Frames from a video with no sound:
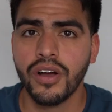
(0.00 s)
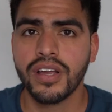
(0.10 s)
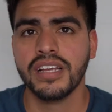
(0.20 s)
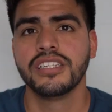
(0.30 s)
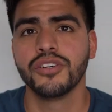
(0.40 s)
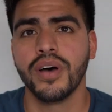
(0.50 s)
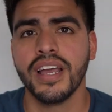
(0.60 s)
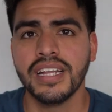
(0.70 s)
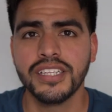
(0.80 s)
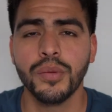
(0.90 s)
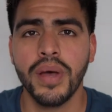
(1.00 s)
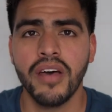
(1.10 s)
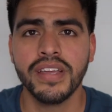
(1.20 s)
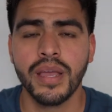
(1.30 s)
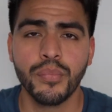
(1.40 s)
Okay, so I ended up
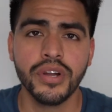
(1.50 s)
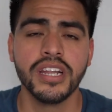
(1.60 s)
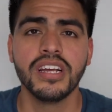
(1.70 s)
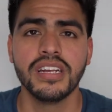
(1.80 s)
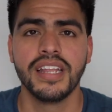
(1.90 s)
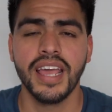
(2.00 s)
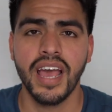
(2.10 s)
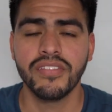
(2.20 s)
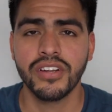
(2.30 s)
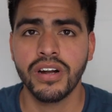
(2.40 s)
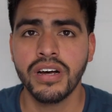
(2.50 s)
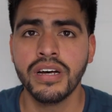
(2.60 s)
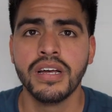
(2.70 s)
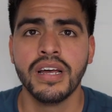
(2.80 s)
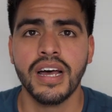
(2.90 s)
having a pretty good day after all.